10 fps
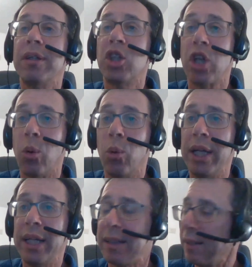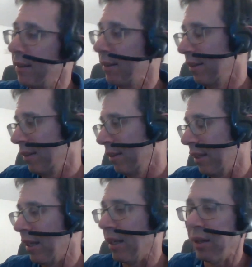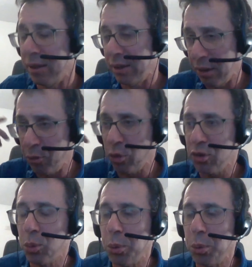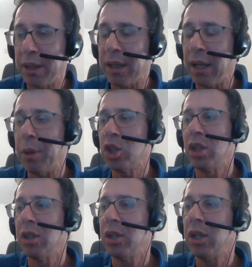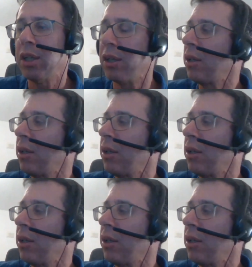Shaulit, divorced woman that I mentioned earlier,